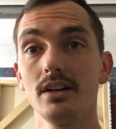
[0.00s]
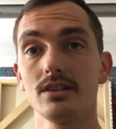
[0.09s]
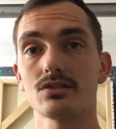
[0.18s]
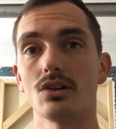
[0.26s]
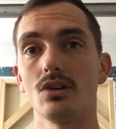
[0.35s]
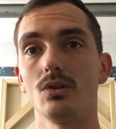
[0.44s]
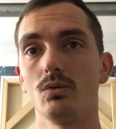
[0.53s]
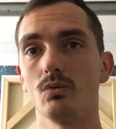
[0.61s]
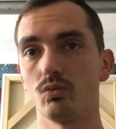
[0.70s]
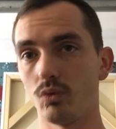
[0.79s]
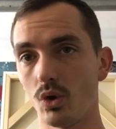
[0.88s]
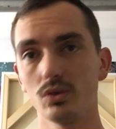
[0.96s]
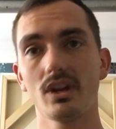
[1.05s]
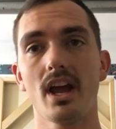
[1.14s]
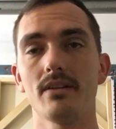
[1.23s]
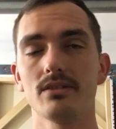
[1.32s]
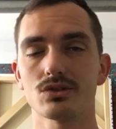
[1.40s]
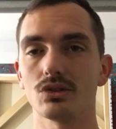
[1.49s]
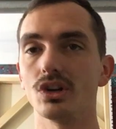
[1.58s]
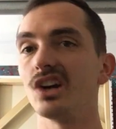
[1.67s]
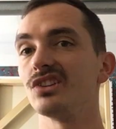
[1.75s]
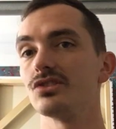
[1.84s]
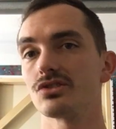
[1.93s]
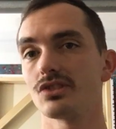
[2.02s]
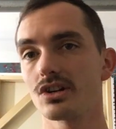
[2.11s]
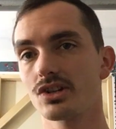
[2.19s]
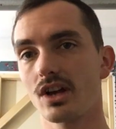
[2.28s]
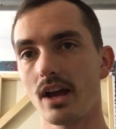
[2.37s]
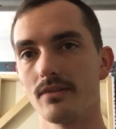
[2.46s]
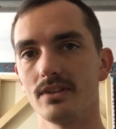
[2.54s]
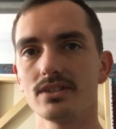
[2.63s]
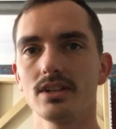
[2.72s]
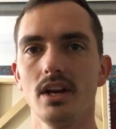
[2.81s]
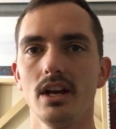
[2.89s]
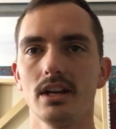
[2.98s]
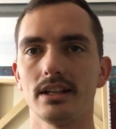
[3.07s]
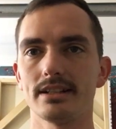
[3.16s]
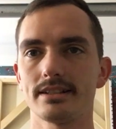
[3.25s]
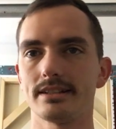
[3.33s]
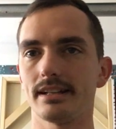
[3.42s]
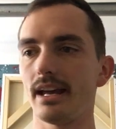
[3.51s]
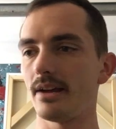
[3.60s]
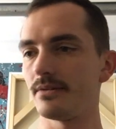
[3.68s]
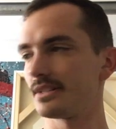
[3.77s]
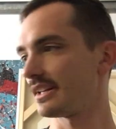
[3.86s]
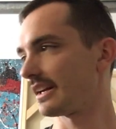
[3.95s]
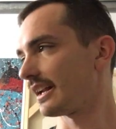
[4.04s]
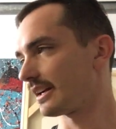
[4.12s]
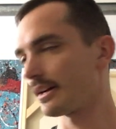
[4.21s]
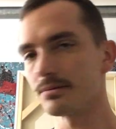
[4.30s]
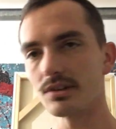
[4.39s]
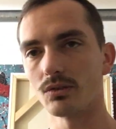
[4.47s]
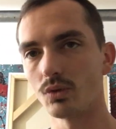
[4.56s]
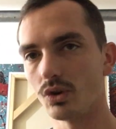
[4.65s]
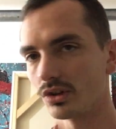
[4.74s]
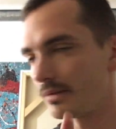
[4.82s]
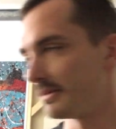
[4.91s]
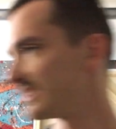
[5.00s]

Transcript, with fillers: So rolled canvas or unstretched canvas, that's the canvas that kind of comes on a roll. Give